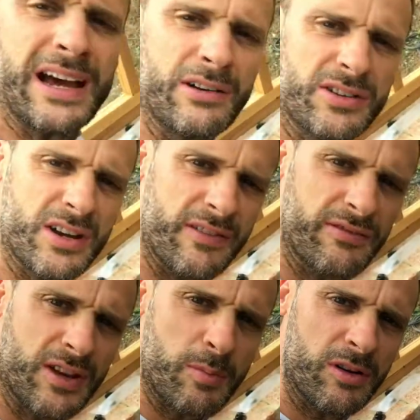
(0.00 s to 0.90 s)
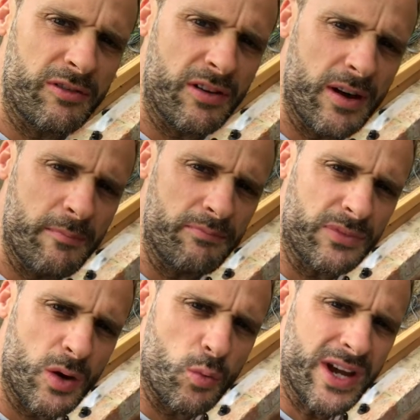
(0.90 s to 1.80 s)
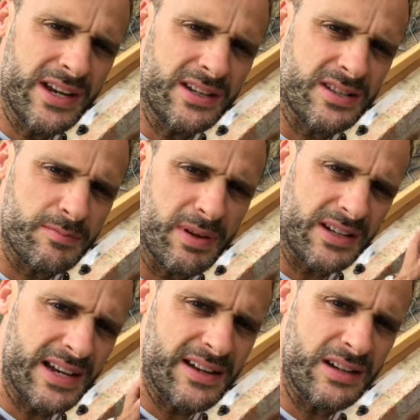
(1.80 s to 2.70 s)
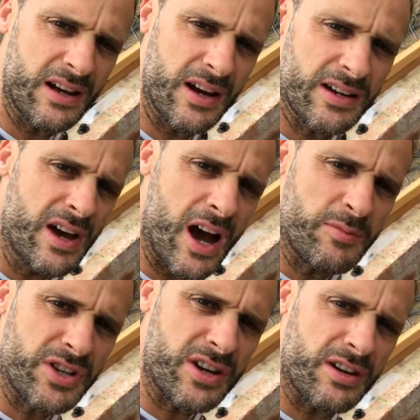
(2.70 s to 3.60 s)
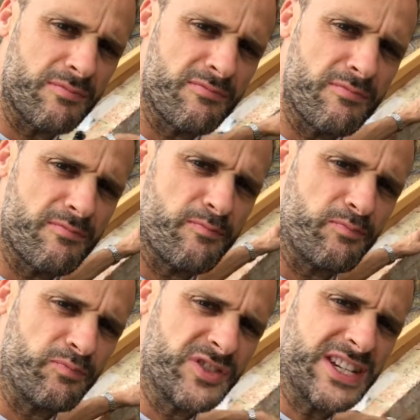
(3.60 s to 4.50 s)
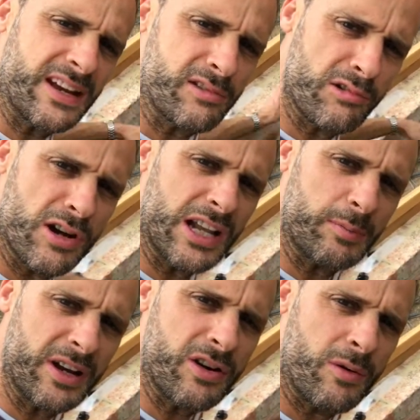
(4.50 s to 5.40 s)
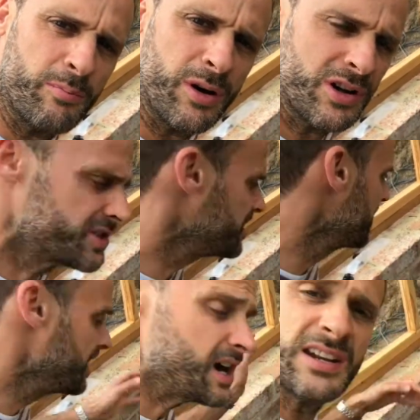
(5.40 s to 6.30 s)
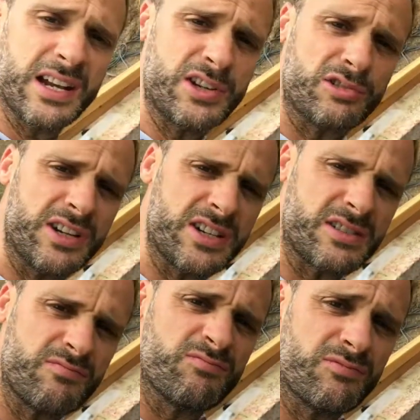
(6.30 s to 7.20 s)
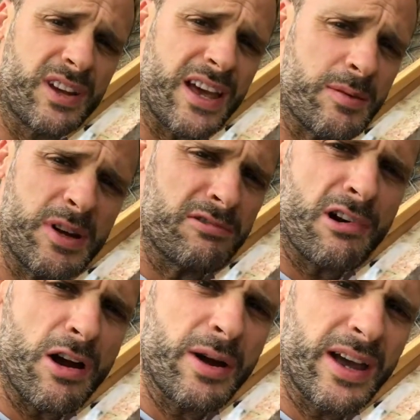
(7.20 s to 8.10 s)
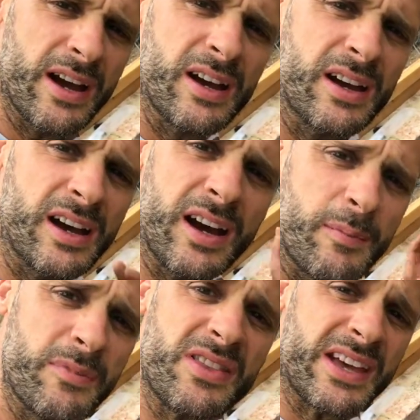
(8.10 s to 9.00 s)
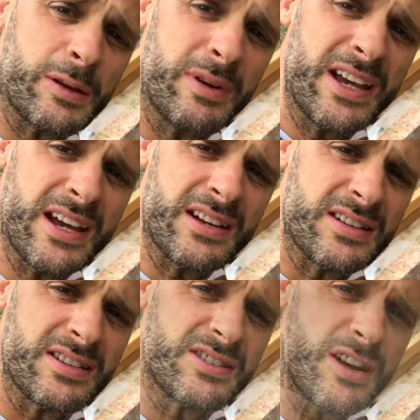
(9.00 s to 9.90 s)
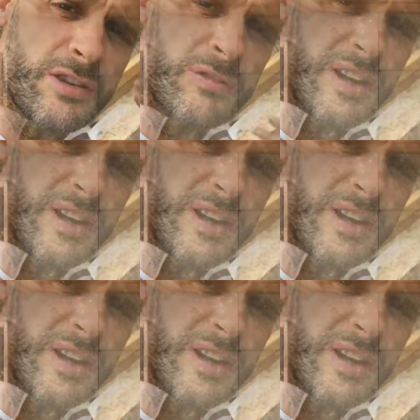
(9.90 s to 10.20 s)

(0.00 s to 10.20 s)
out a couple of um, weeds, big dandelion. I'm just going to dig through a little bit of compost and literally just get them in a row here. Um, that'll be it. So, here